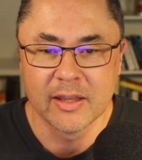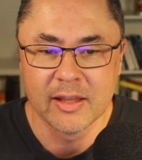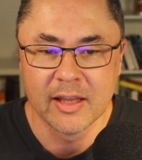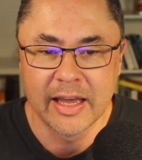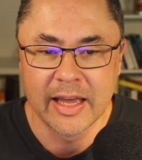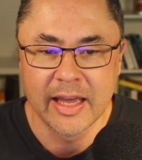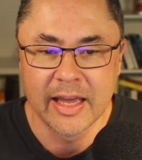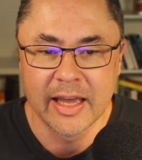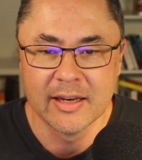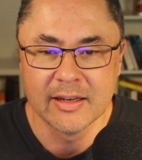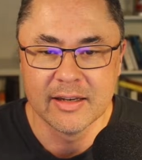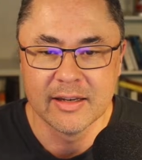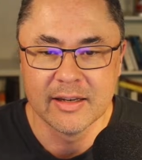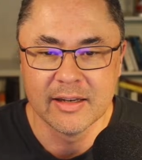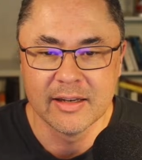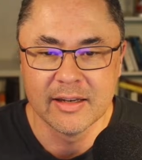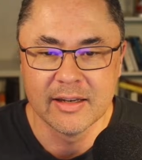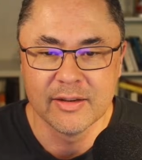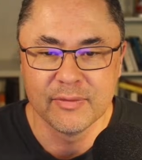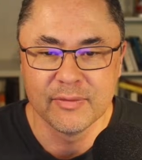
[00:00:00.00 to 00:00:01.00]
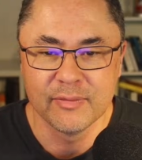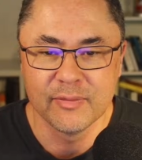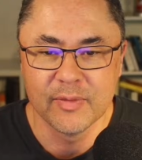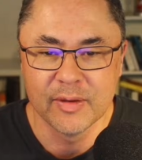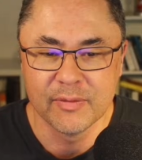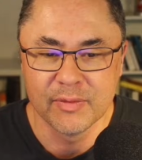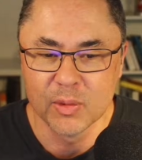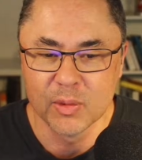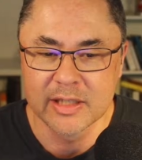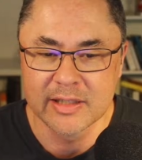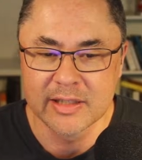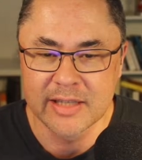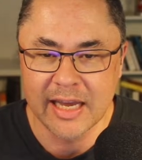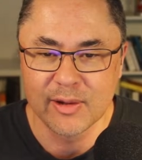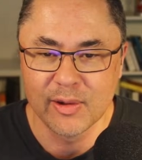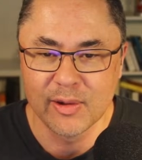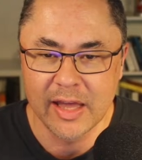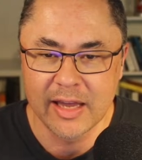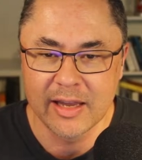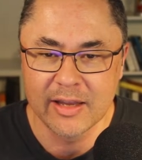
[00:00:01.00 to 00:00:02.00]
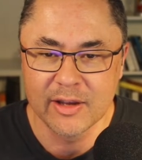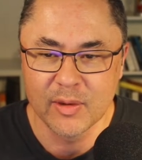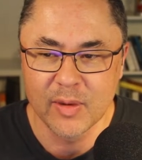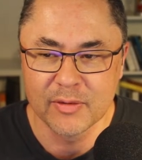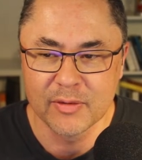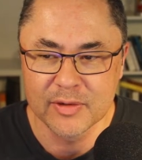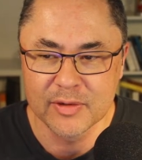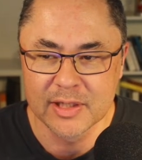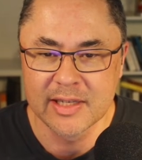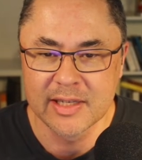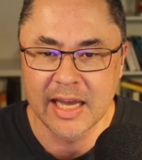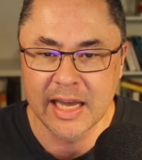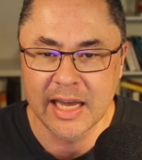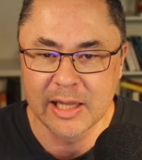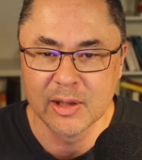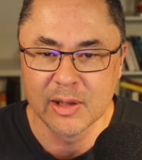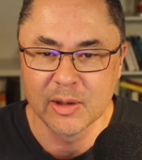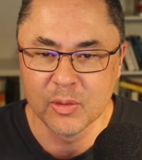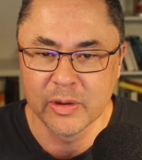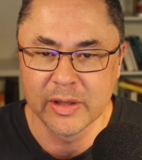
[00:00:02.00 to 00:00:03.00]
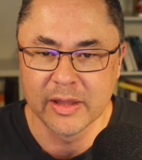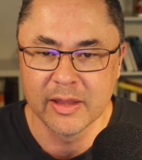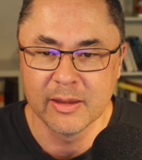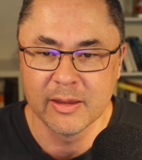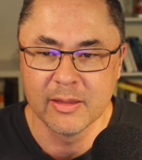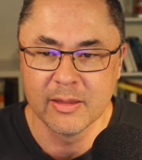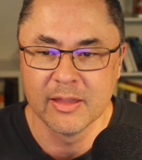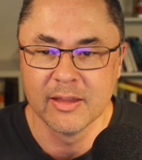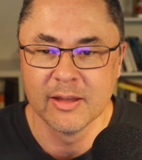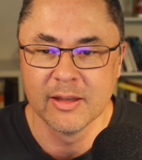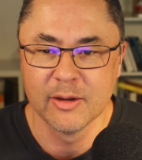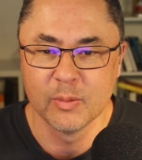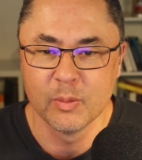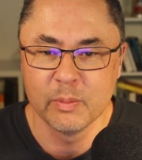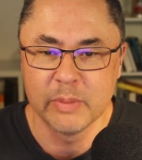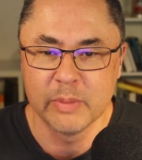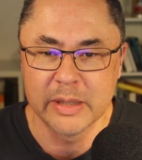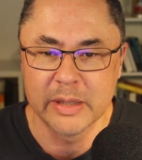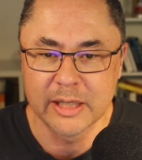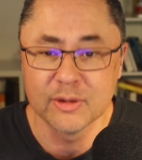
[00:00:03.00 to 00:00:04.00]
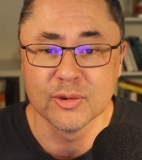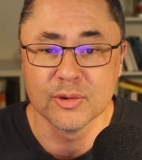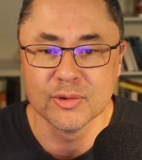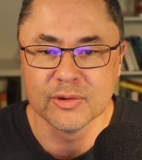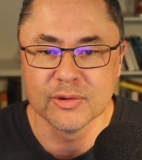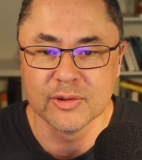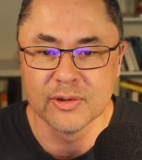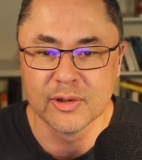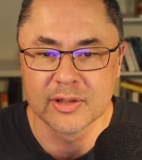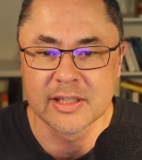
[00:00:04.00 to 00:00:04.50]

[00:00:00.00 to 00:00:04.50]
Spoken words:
And if you want to tackle that, you have to tackle it with the big tools, not just